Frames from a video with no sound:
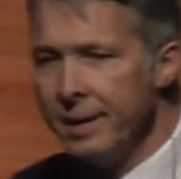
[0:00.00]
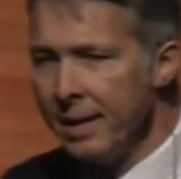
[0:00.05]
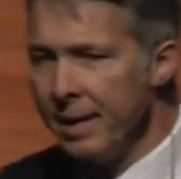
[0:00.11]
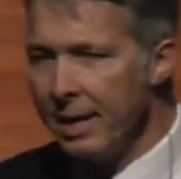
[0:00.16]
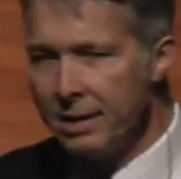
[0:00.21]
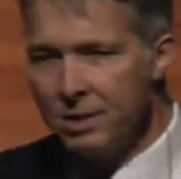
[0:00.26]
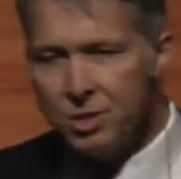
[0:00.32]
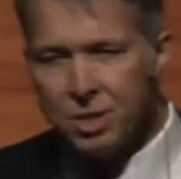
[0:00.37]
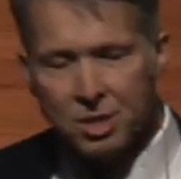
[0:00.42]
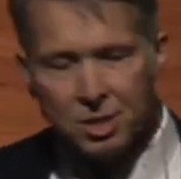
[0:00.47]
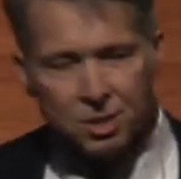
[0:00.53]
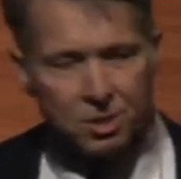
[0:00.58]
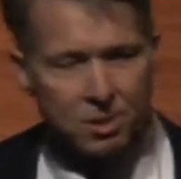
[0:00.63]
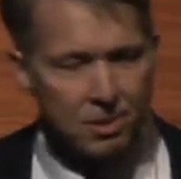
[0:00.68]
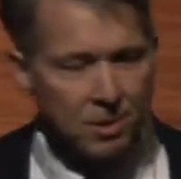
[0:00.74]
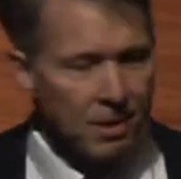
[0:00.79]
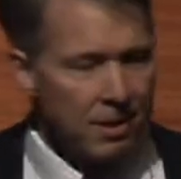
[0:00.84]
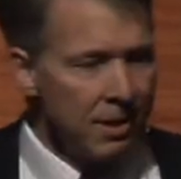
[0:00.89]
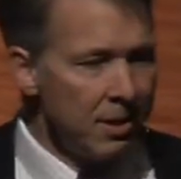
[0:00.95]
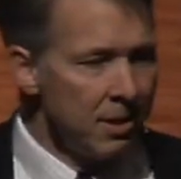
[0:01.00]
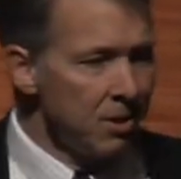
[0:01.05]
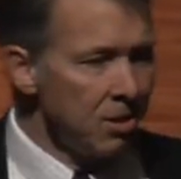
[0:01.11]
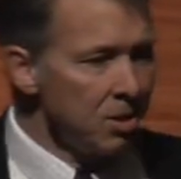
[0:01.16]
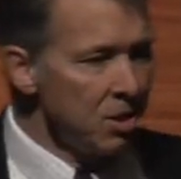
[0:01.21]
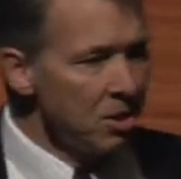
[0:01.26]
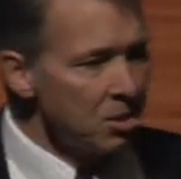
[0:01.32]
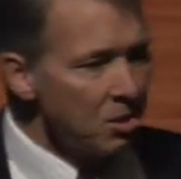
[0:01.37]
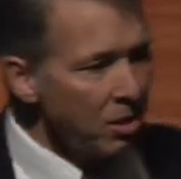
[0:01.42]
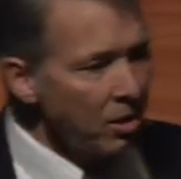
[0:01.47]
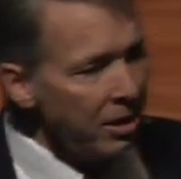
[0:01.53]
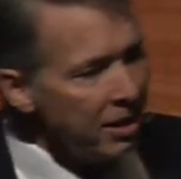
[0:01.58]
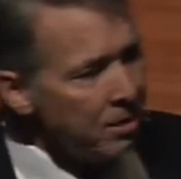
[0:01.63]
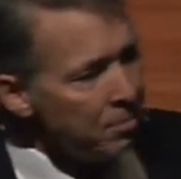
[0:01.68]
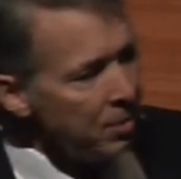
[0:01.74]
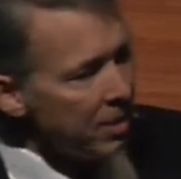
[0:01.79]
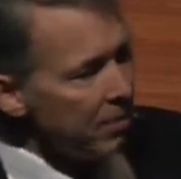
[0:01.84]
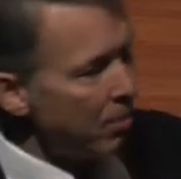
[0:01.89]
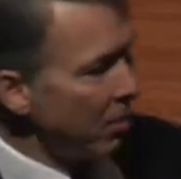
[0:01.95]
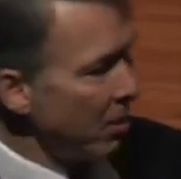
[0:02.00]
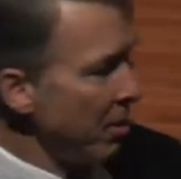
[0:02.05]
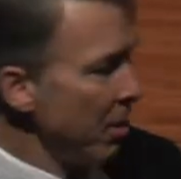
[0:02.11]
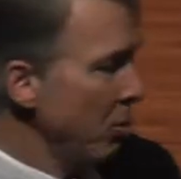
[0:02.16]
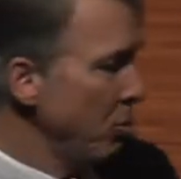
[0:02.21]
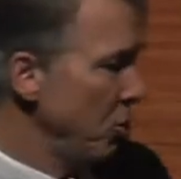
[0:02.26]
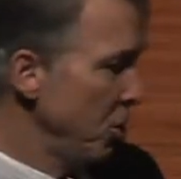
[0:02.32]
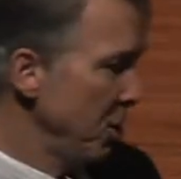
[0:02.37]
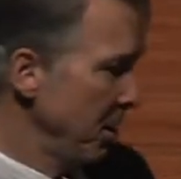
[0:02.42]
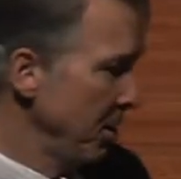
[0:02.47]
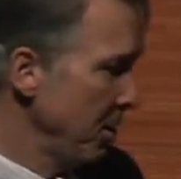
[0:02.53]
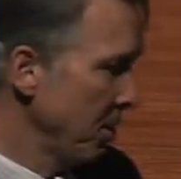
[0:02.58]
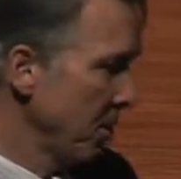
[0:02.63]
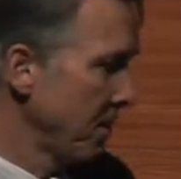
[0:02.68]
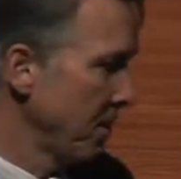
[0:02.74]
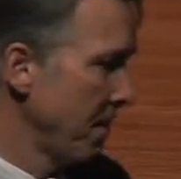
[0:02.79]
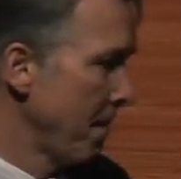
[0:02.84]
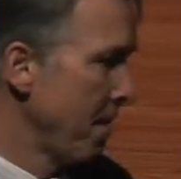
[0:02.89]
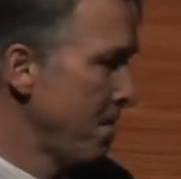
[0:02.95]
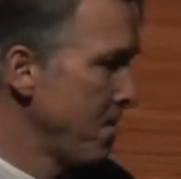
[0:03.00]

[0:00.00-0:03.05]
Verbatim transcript: and just, just lead people to know Jesus.